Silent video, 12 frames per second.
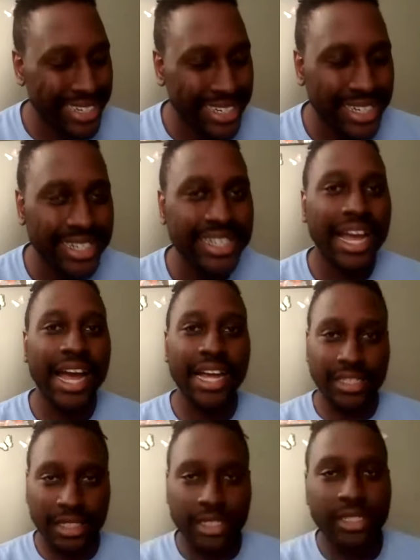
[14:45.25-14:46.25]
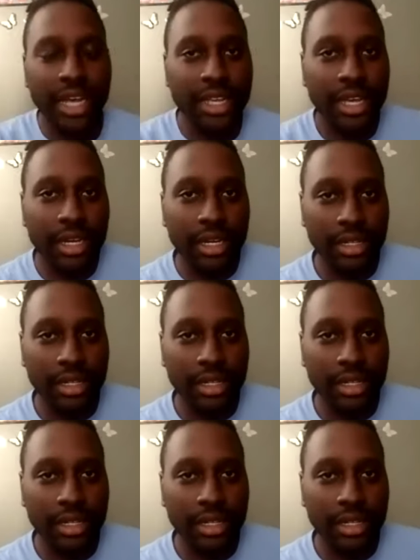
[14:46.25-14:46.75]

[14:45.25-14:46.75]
Uh, gotcha. Yeah, yeah, yeah, yeah.